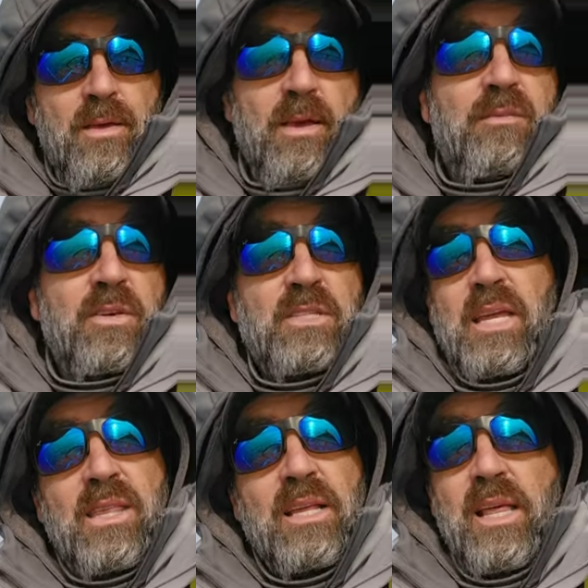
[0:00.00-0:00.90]
if it's
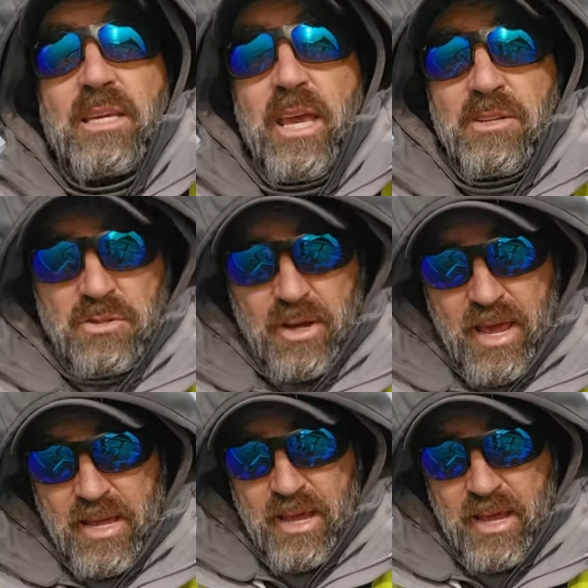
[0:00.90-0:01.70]
anything like yesterday,